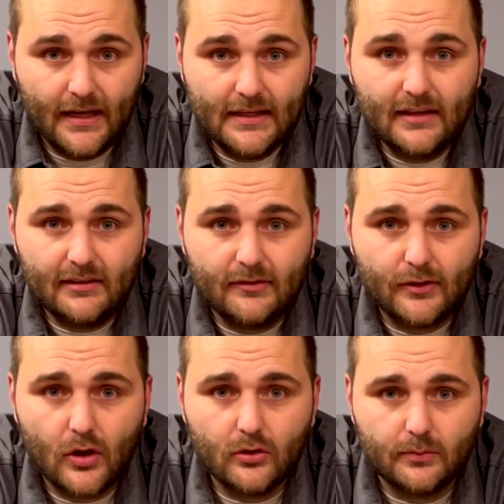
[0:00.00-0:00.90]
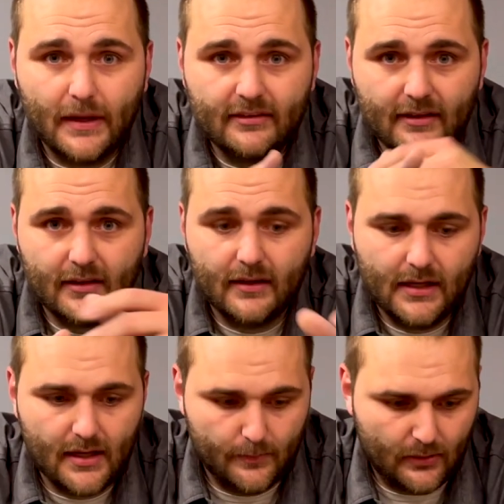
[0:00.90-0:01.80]
Easy Flow is
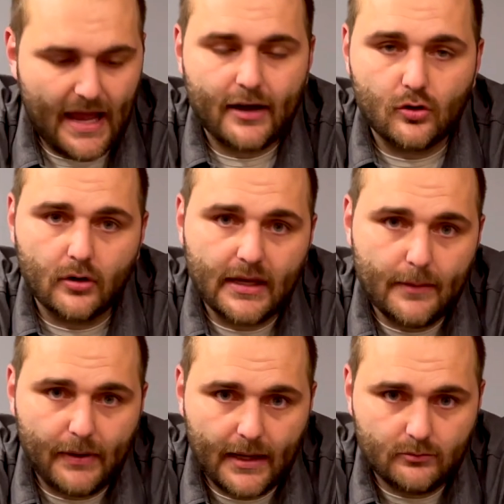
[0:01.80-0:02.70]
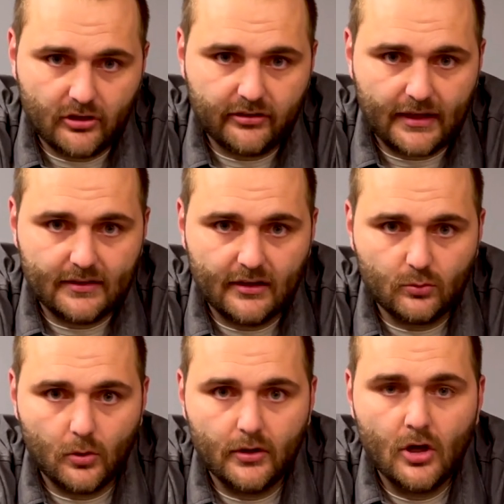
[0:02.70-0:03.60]
basically a black corrugated pipe just like this
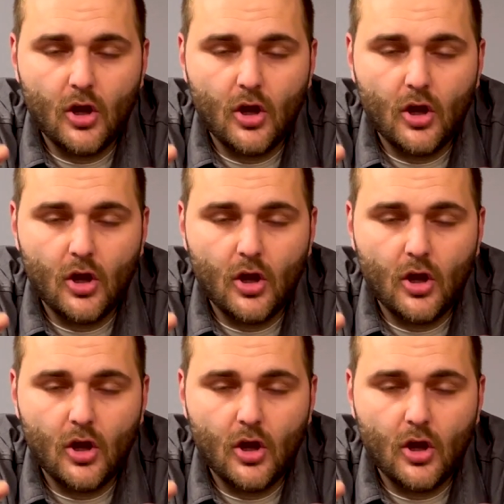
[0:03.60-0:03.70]
one